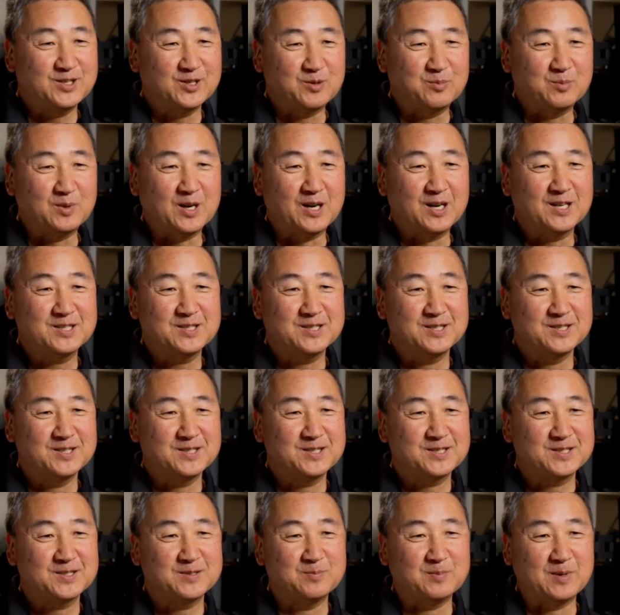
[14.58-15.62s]
here at Bosch
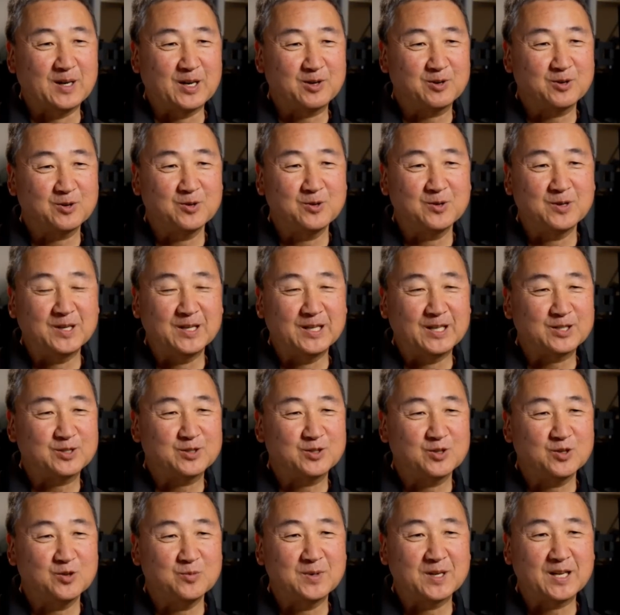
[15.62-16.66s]
is micro
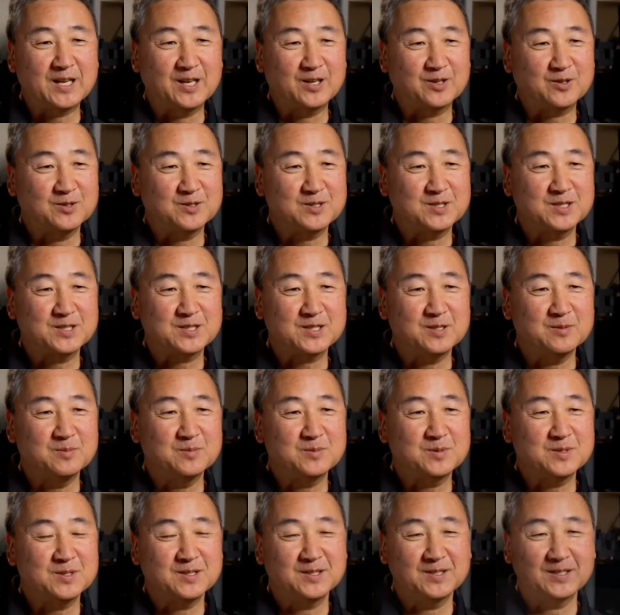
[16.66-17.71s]
electromechanical
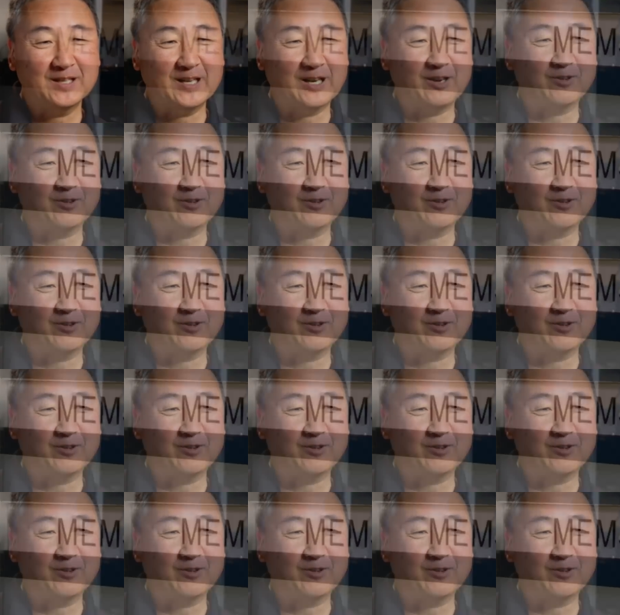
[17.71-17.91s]
systems, and the